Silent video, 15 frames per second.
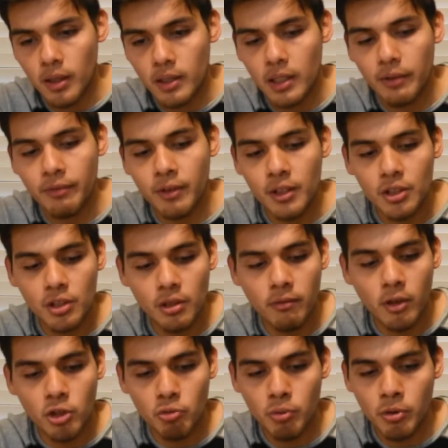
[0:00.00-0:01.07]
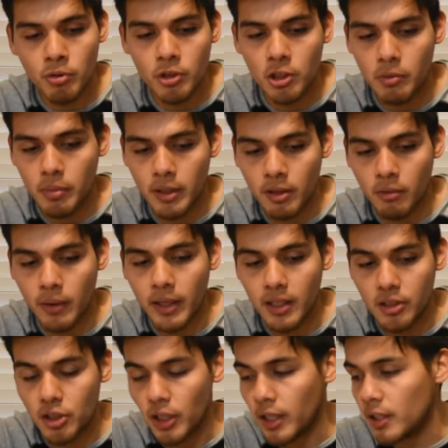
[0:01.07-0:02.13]
definition of entrepreneurship and the way
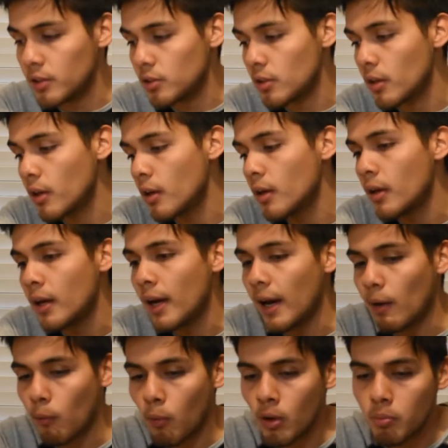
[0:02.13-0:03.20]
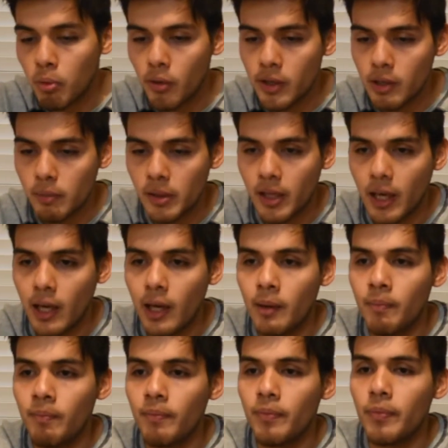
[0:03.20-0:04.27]
it changed. At one point it
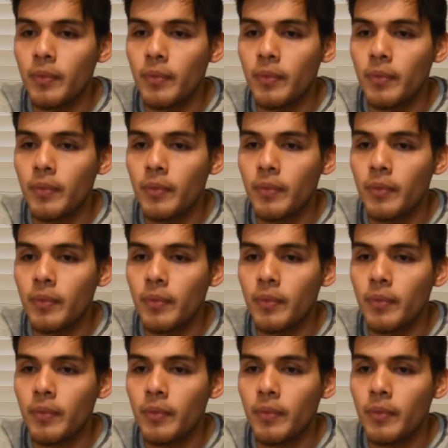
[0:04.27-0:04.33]
became